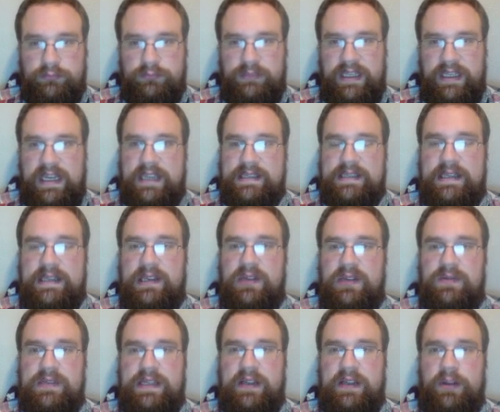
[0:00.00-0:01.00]
Yes, they
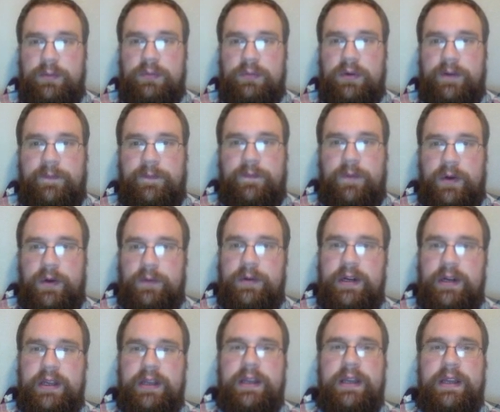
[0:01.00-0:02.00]
don't teleport
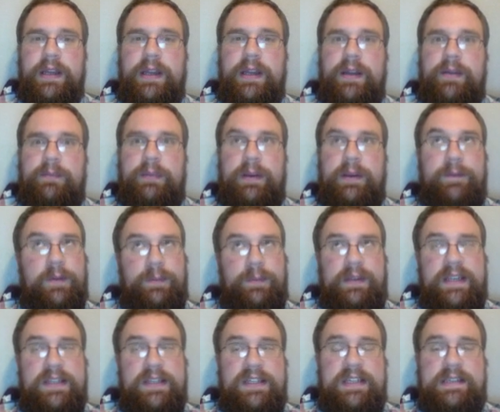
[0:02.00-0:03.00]
forward, but if you're
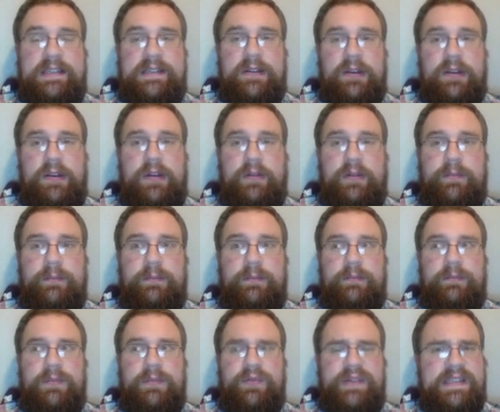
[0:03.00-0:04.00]
playing Genestealer Cult,
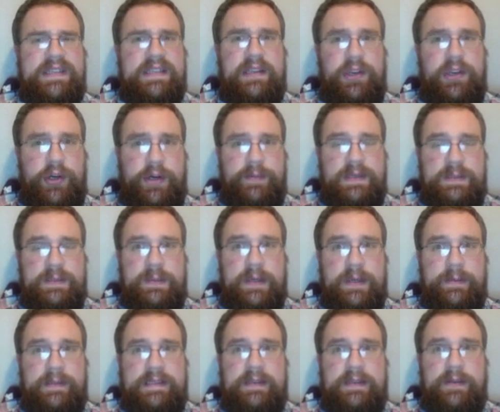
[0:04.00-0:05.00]
the rest of the army is
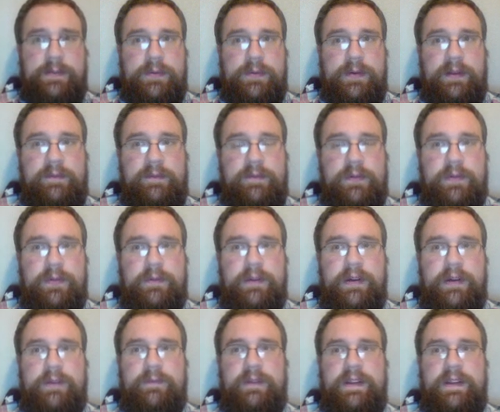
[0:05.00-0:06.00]
probably teleporting
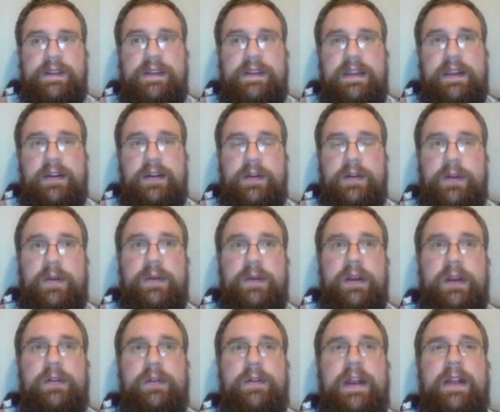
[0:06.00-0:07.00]
forward with the going
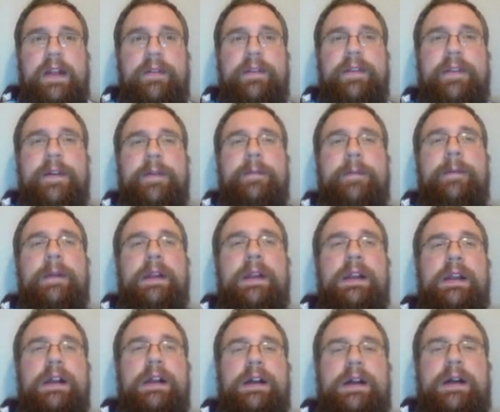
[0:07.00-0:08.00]
underground. So
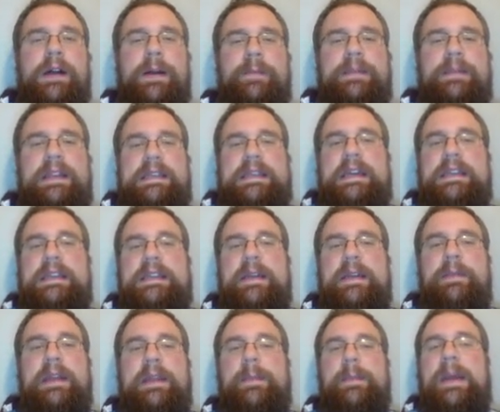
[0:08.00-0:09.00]
these guys could
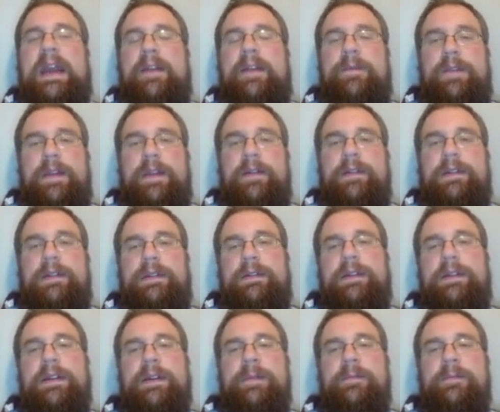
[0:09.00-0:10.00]
be the backfield,
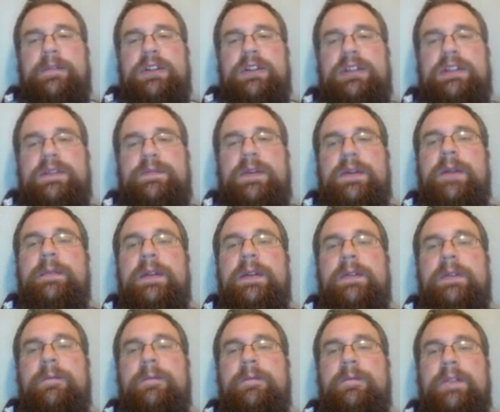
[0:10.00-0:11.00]
which is probably
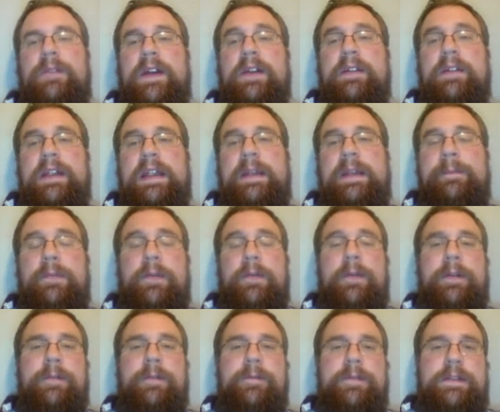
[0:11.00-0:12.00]
very
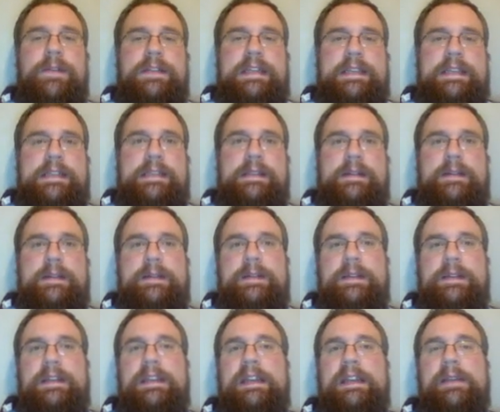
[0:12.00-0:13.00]
important for Genestealer
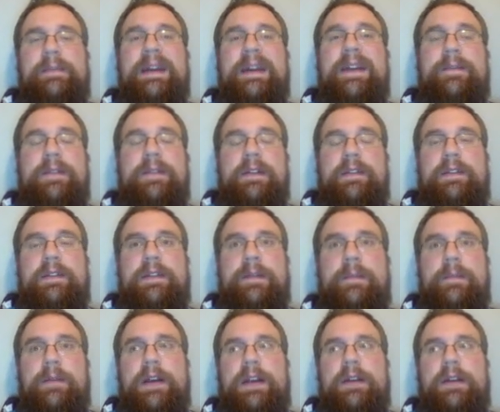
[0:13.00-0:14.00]
Cult. You need a backfield
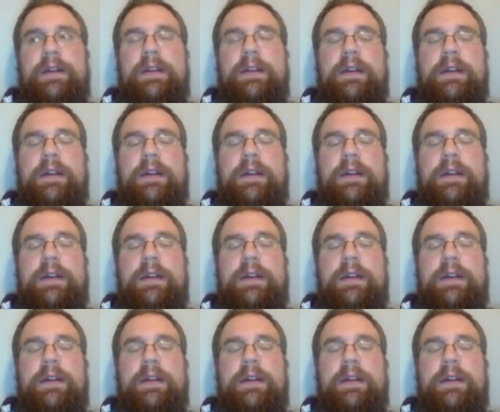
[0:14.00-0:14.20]
somewhere.